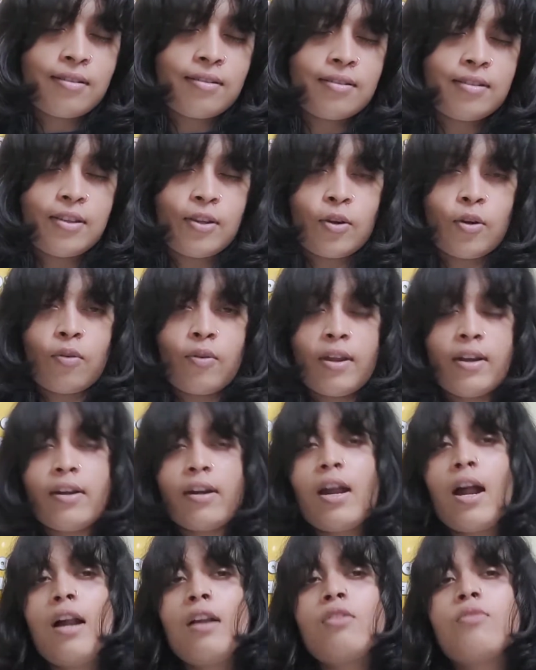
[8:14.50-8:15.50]
you know, in
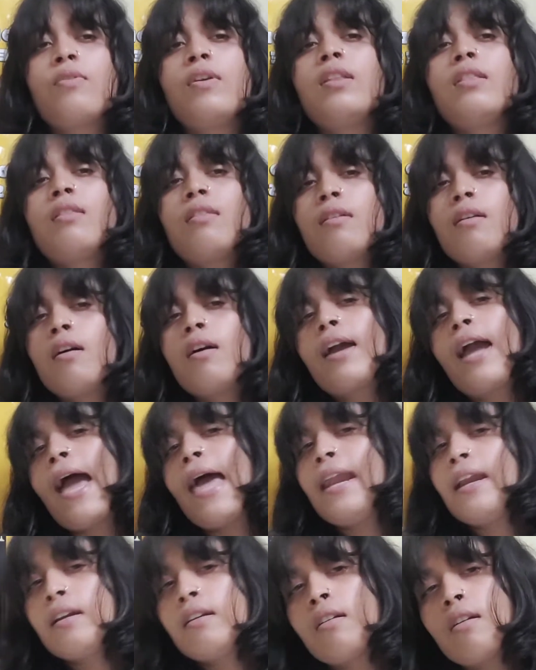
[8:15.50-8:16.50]
regards with
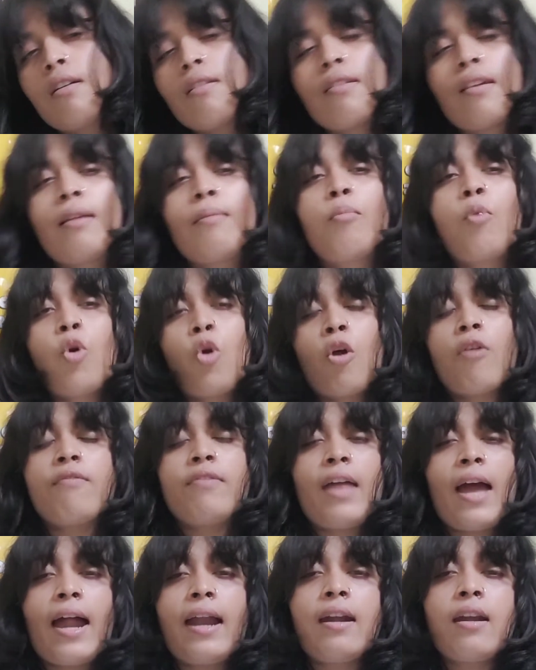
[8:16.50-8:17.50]
characters and more
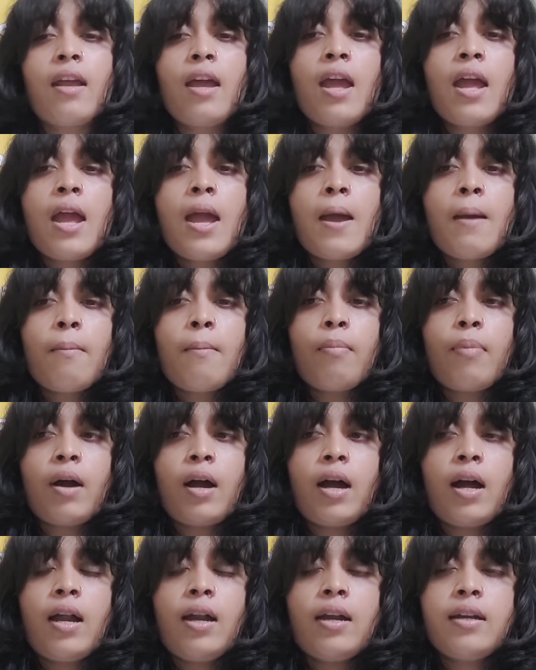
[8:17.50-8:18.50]
of that.
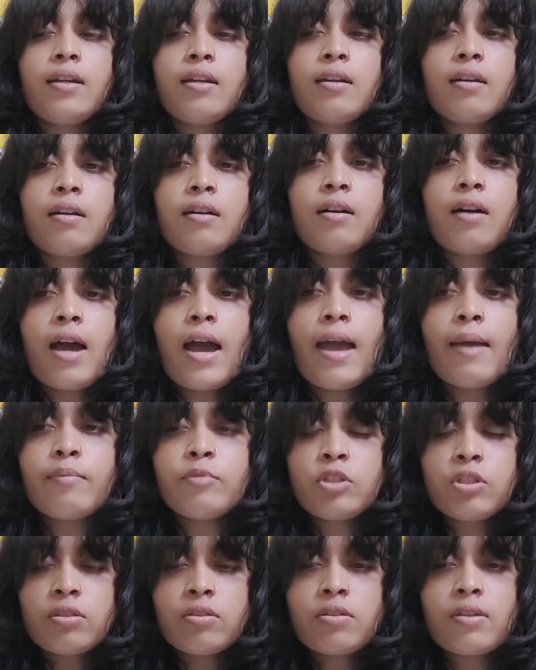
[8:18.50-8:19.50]
But I
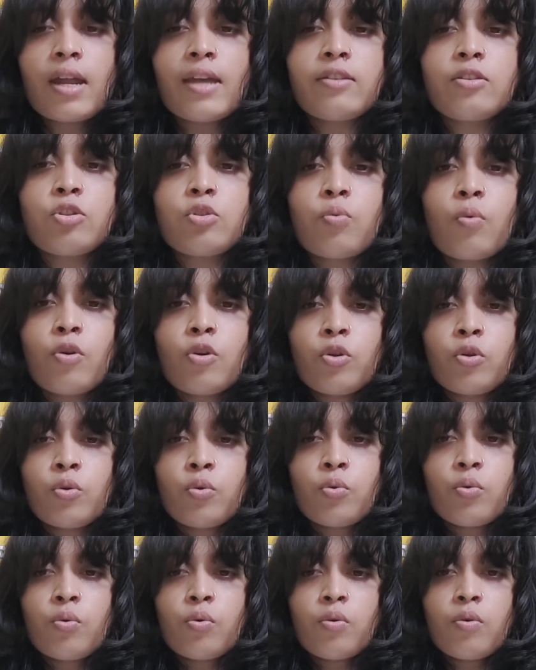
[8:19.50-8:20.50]
just want
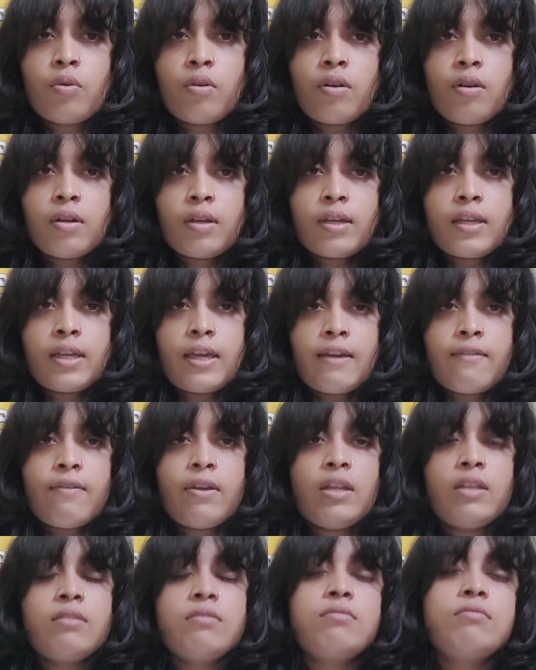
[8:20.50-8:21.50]
to,
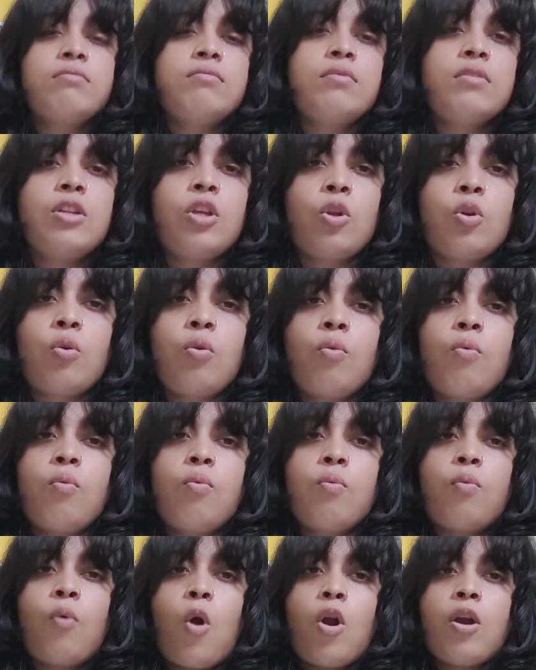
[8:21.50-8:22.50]
given, you know,
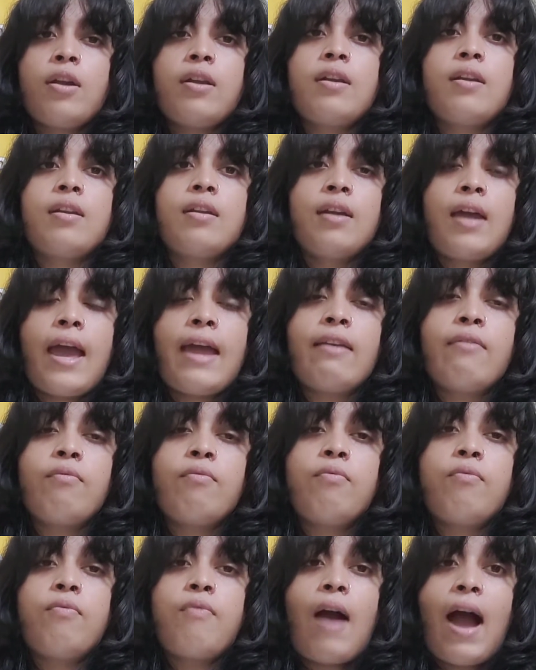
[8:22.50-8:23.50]
what and
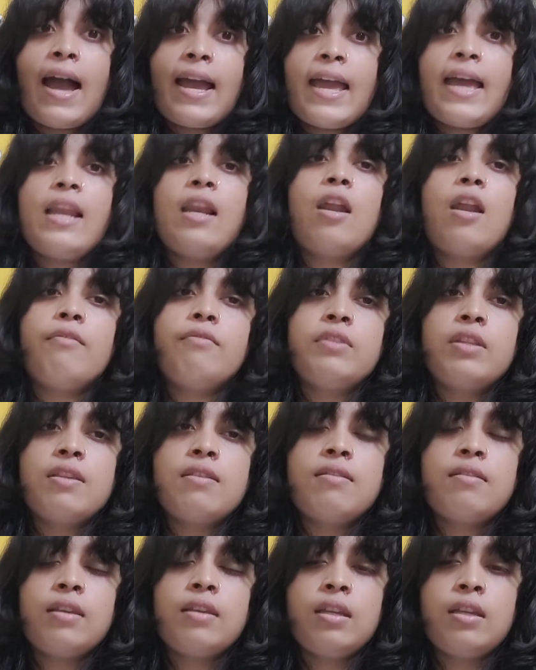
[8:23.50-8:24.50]
why I love
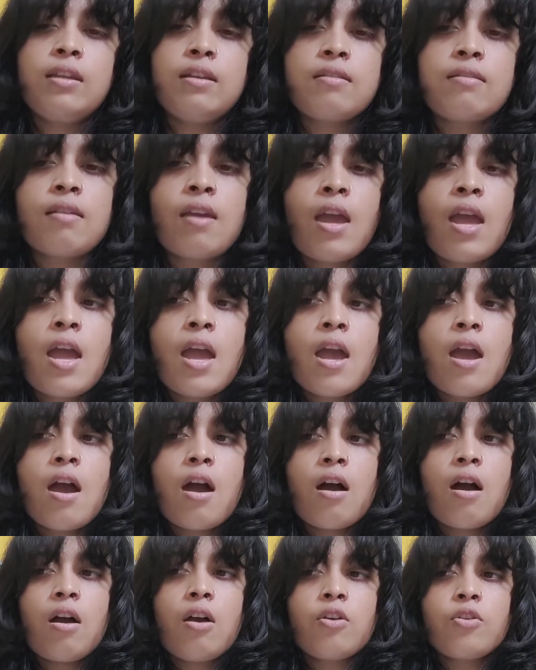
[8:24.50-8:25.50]
this series.
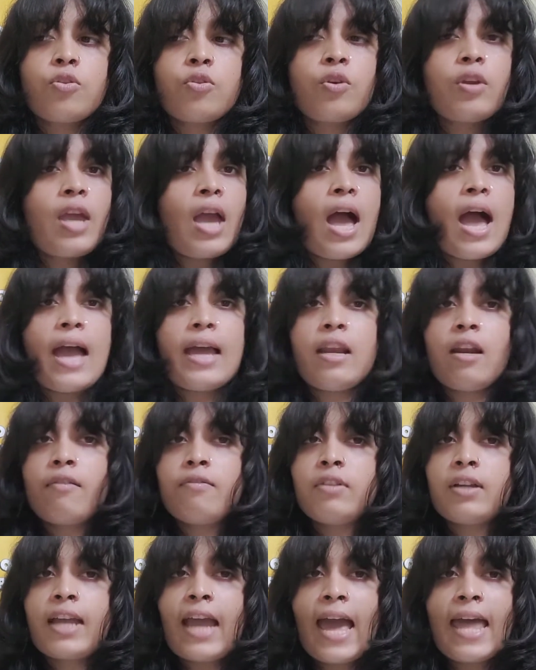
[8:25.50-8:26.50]
So yeah, I
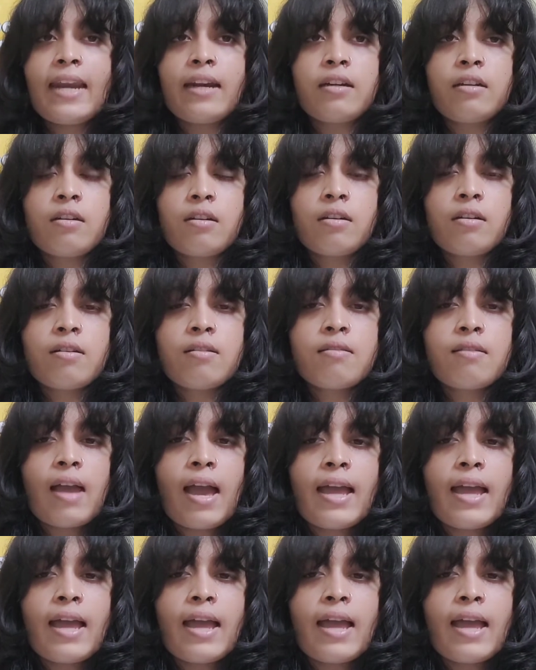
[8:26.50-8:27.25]
love the characters.